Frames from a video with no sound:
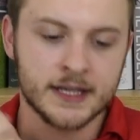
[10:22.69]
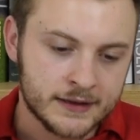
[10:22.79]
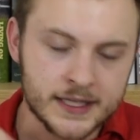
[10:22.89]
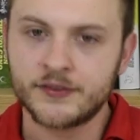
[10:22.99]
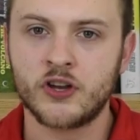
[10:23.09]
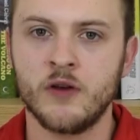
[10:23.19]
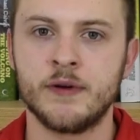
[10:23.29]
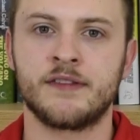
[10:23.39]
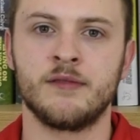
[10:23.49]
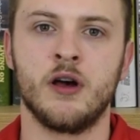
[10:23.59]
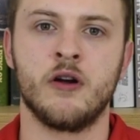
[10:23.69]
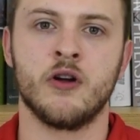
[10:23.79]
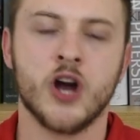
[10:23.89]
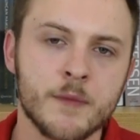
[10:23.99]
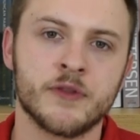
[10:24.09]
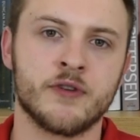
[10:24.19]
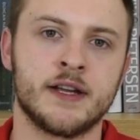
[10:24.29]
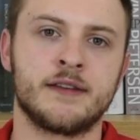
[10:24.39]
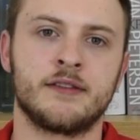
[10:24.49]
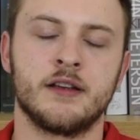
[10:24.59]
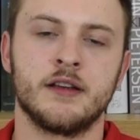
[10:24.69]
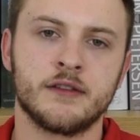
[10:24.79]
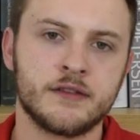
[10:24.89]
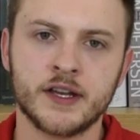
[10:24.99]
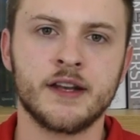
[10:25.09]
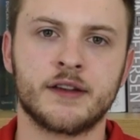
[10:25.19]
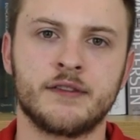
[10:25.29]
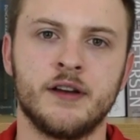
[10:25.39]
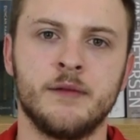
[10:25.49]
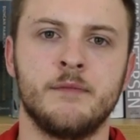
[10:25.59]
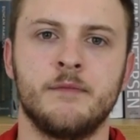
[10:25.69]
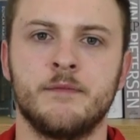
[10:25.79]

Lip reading: Let's go and win tomorrow. Up the Reds. See you next time.